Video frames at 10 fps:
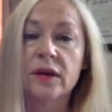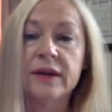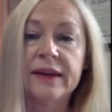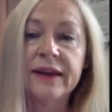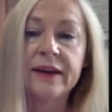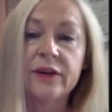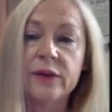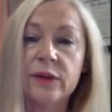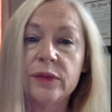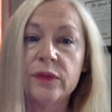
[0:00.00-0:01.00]

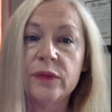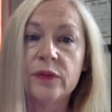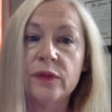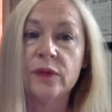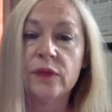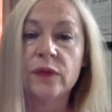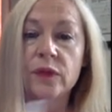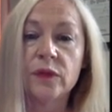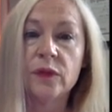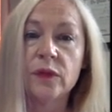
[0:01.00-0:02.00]
Now,
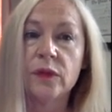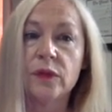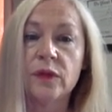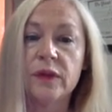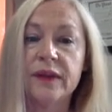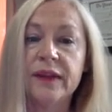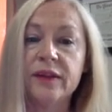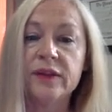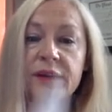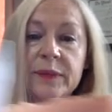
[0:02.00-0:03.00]
the
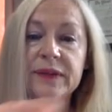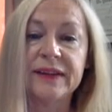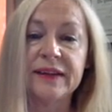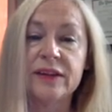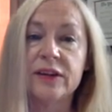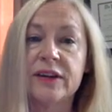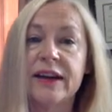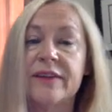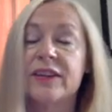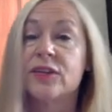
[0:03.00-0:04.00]
other type of data you could
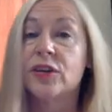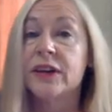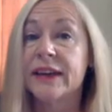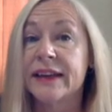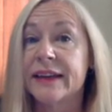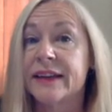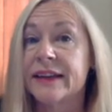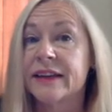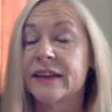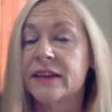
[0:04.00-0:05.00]
have is truncated
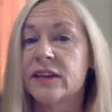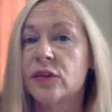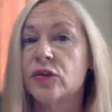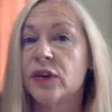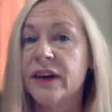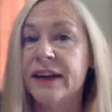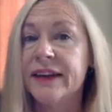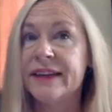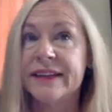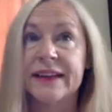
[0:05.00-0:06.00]
data. So
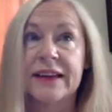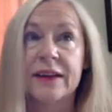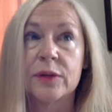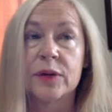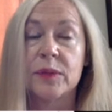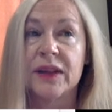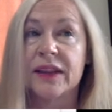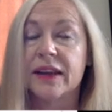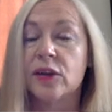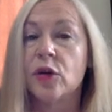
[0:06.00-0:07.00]
truncated data would mean
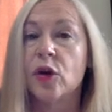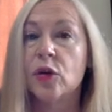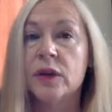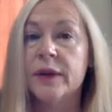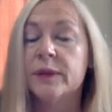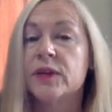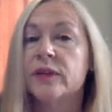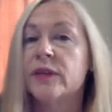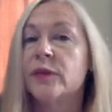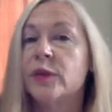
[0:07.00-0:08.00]
that you only
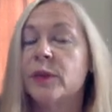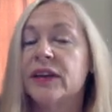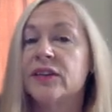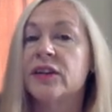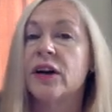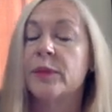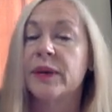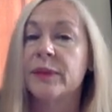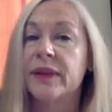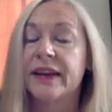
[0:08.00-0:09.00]
observe information on
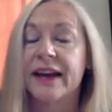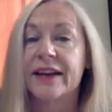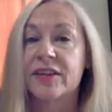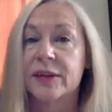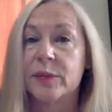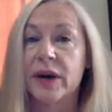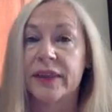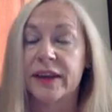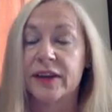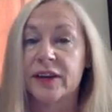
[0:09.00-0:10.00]
people that actually bought
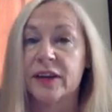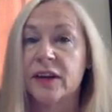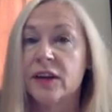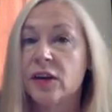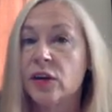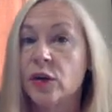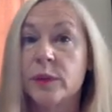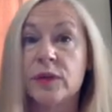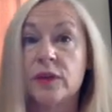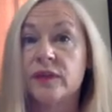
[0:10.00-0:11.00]
the good. You
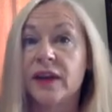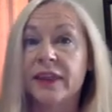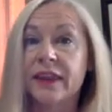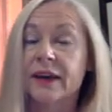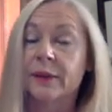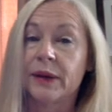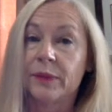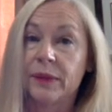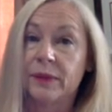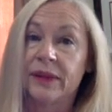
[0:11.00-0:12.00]
observe nothing about
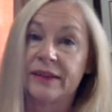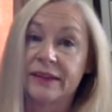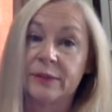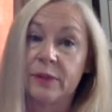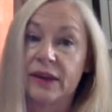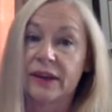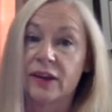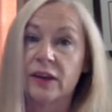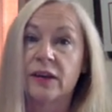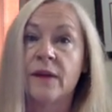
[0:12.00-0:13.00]
people that didn't buy the good.